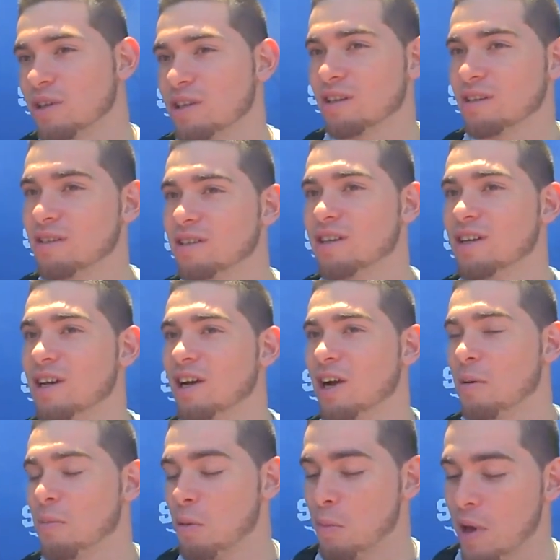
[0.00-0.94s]
little, a
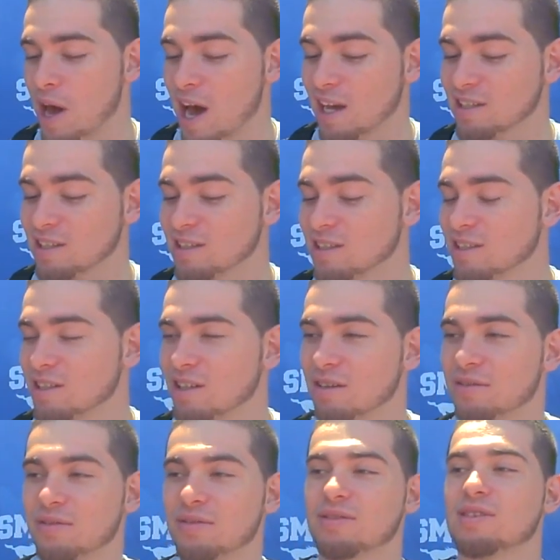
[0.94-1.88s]
couple passes and stuff.